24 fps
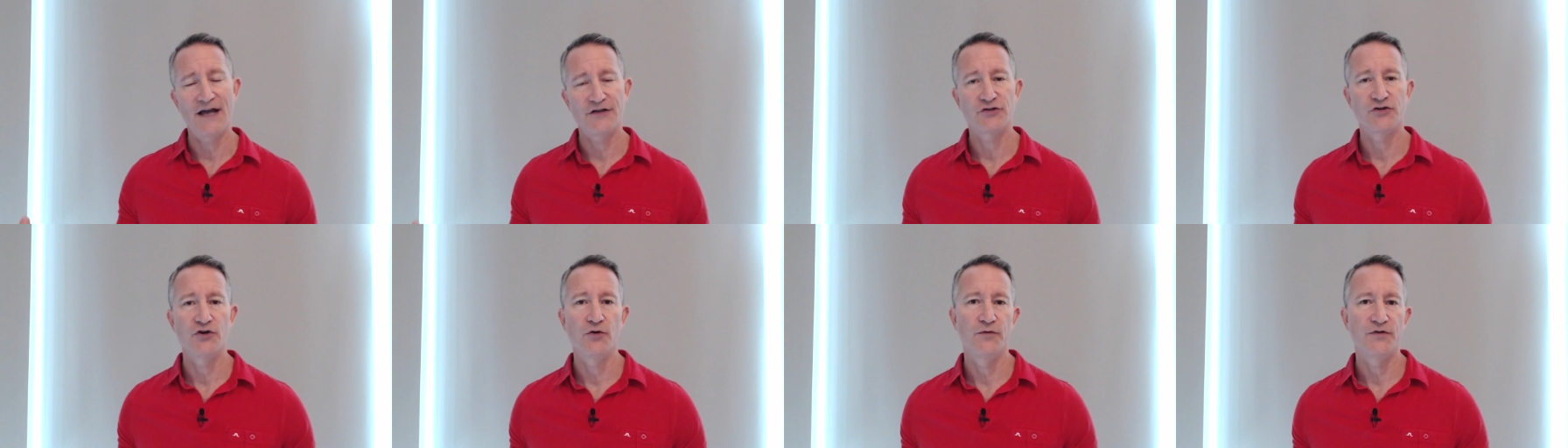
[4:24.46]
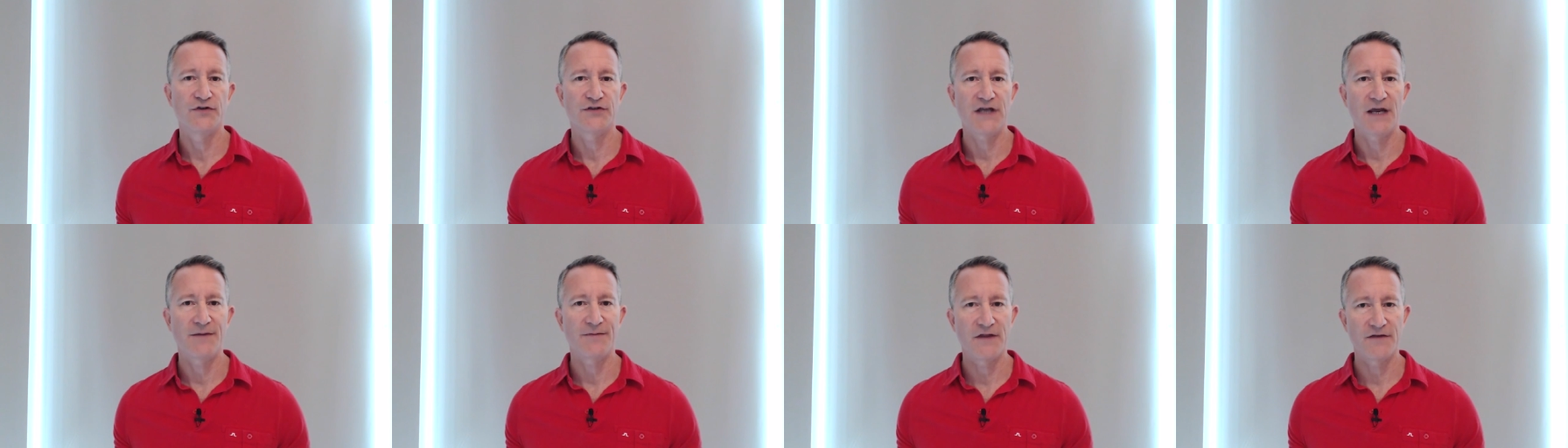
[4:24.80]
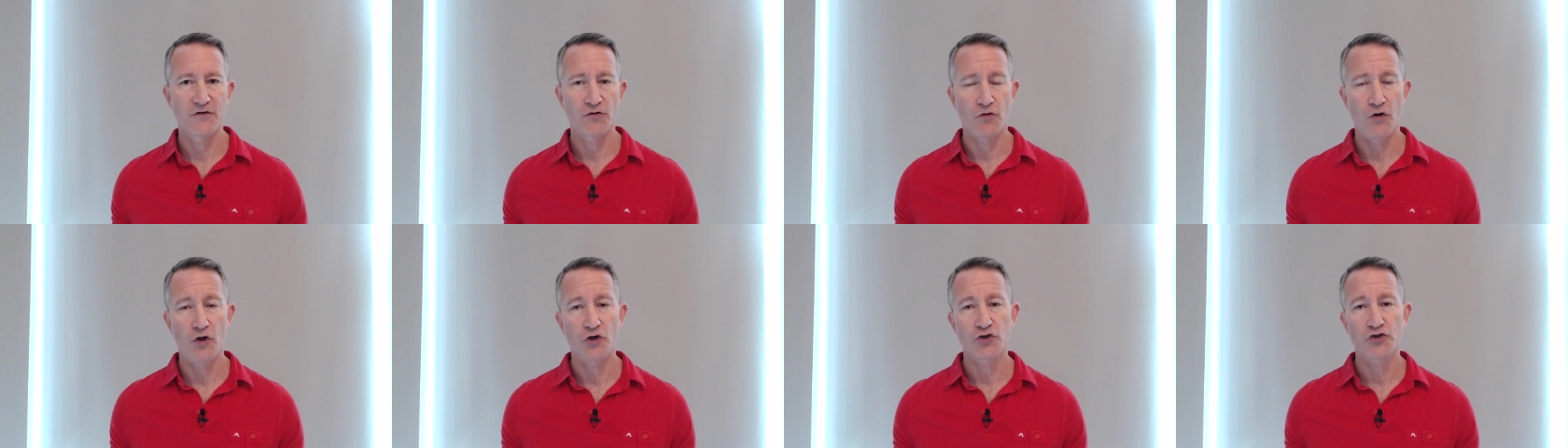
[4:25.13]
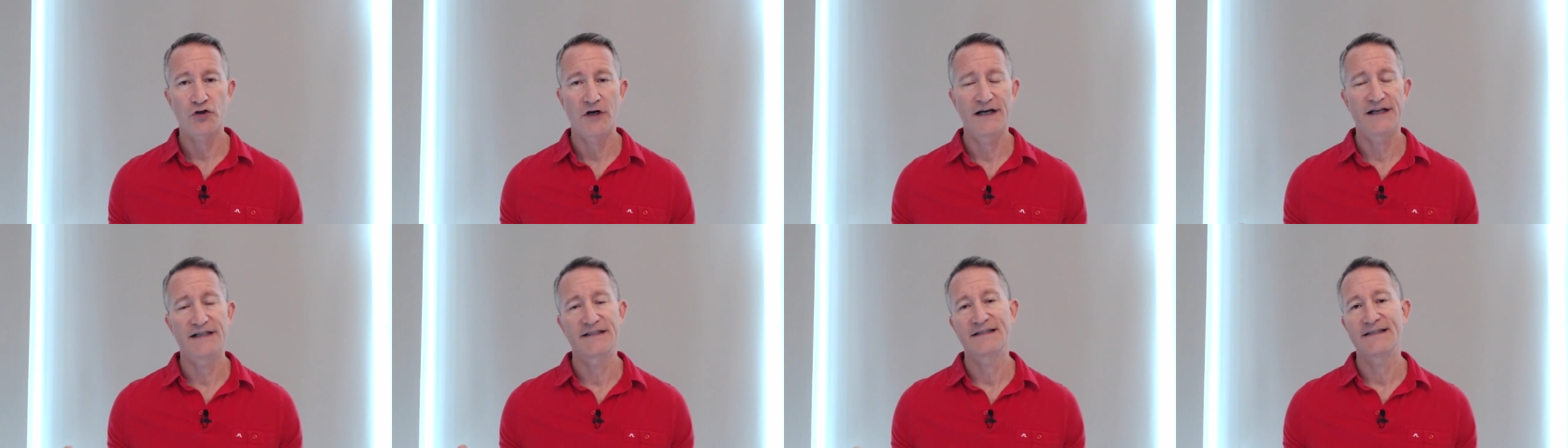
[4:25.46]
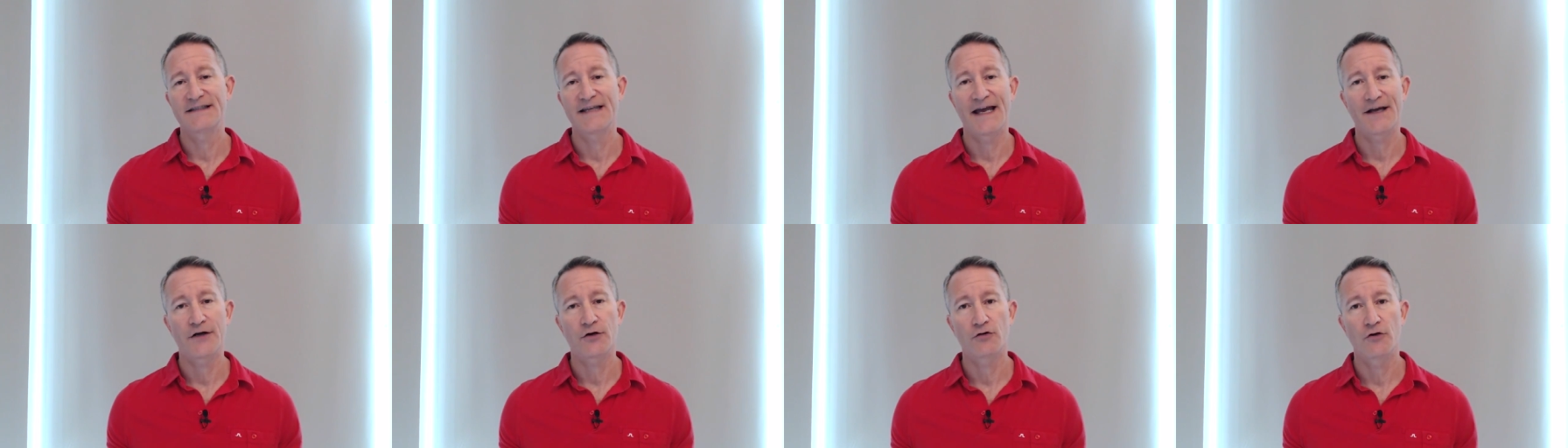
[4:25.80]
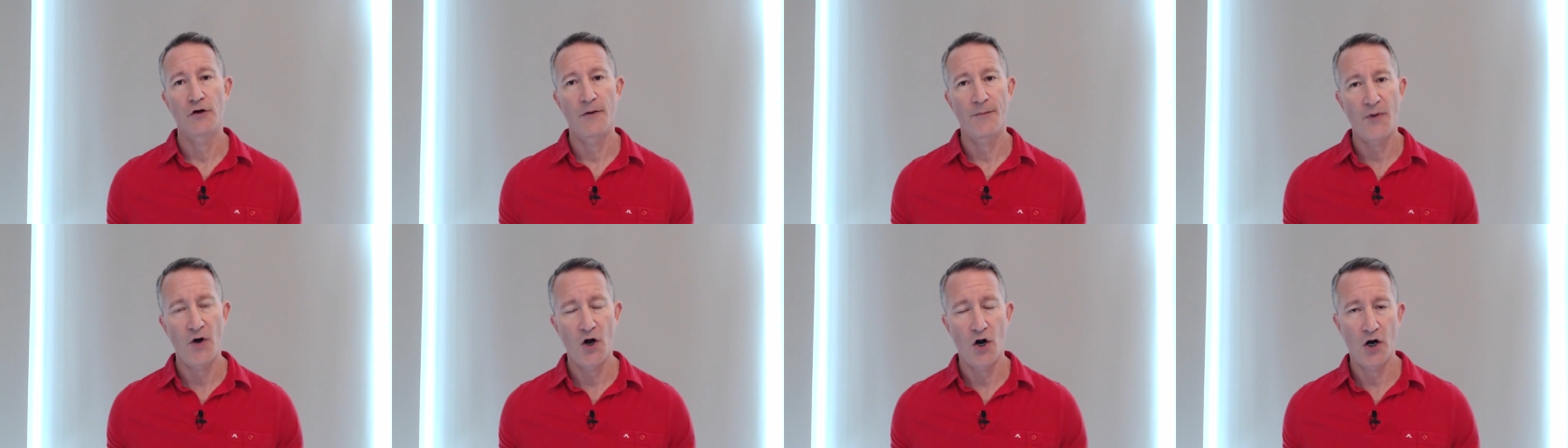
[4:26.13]
guys are doing the same thing. They're all trying to set
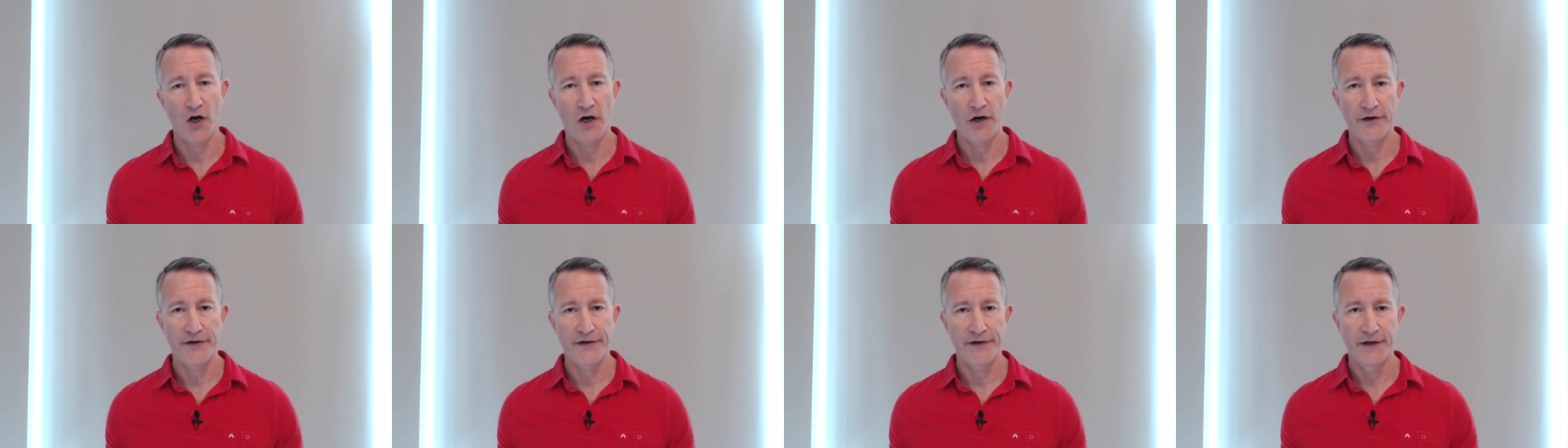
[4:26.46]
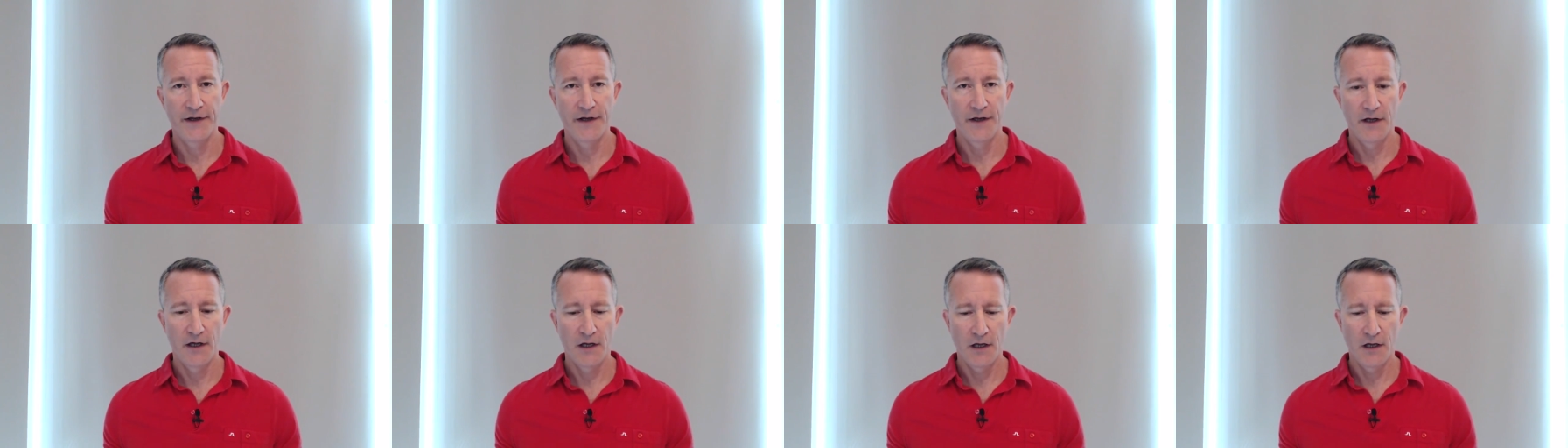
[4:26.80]
her apart,